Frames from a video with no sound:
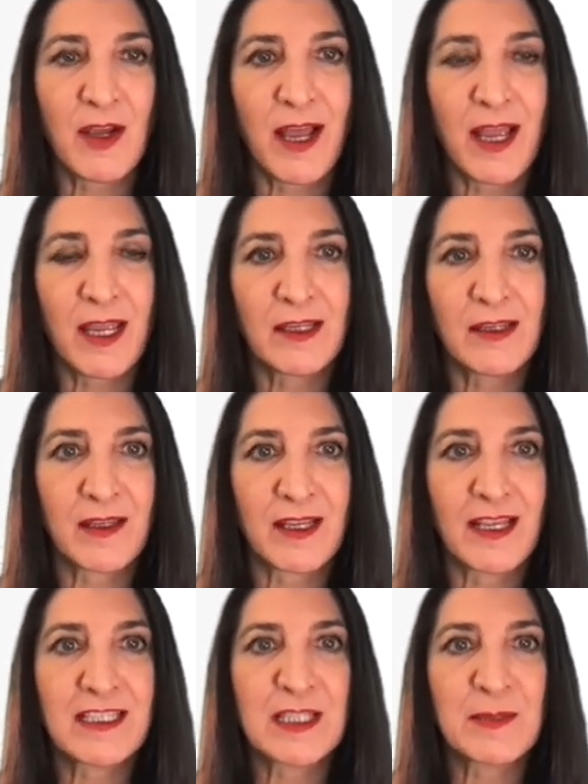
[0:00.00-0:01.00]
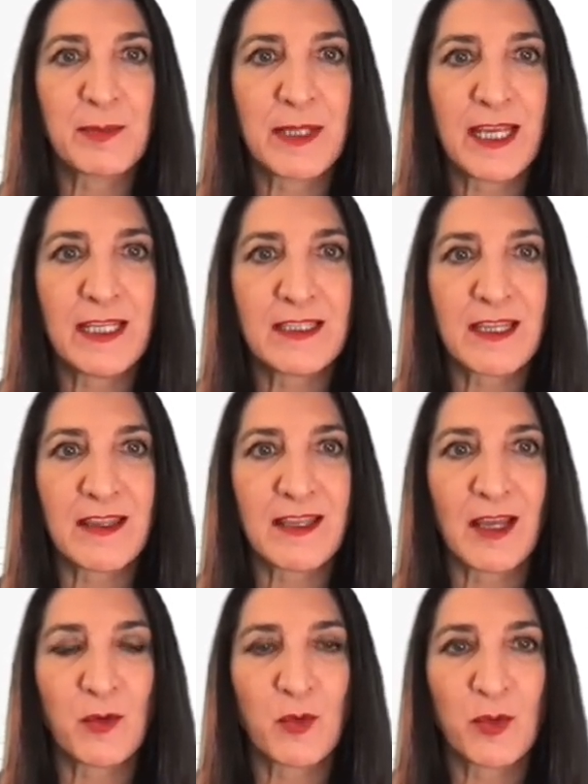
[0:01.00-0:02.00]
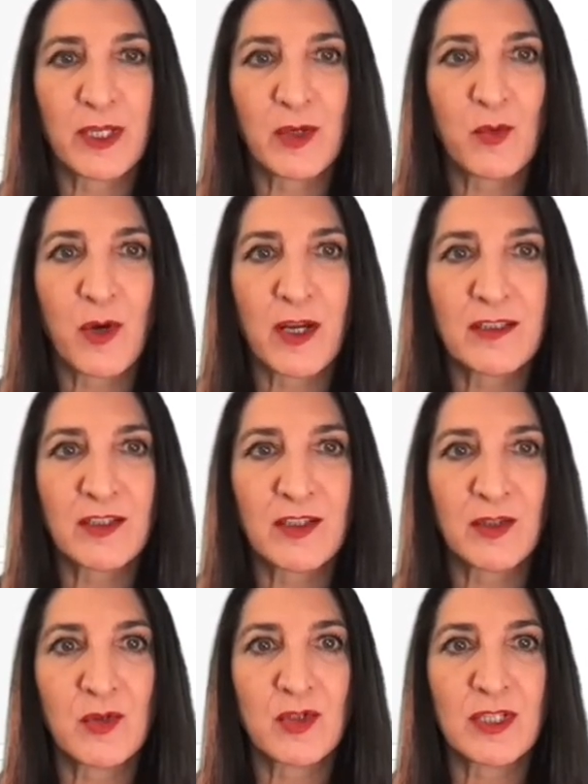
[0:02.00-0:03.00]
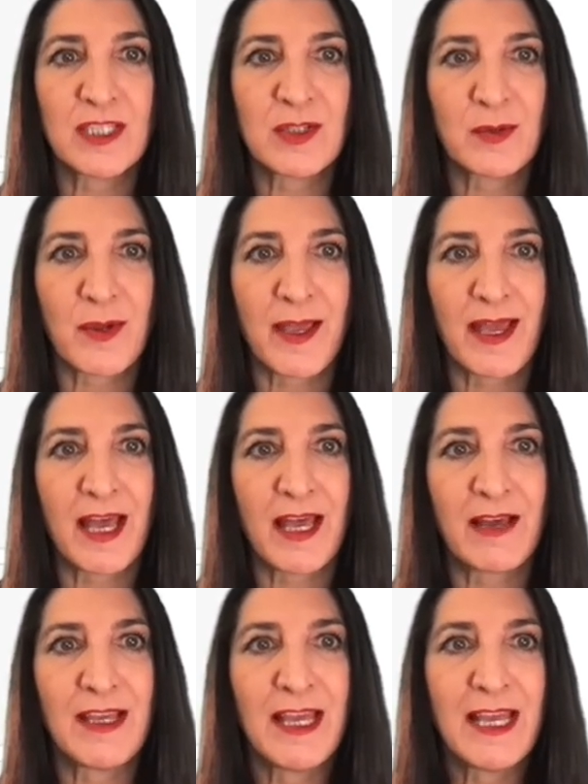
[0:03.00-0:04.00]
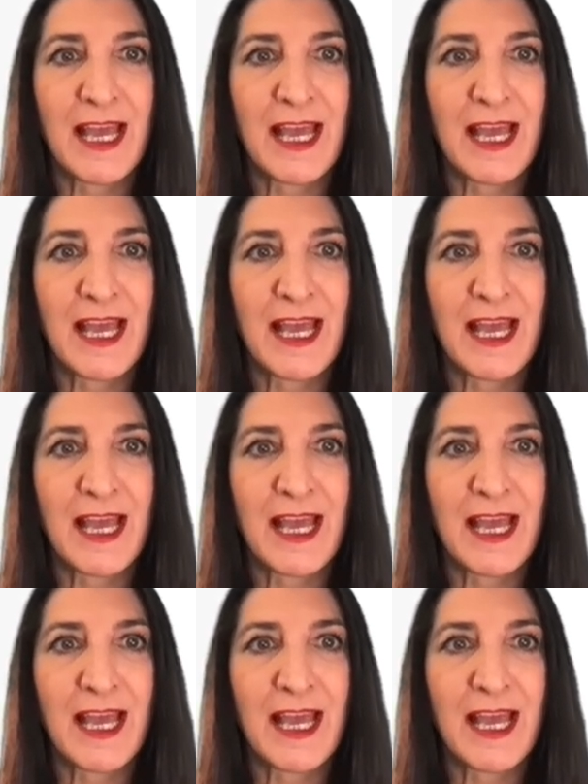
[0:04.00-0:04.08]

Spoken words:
I explained that we want usually to have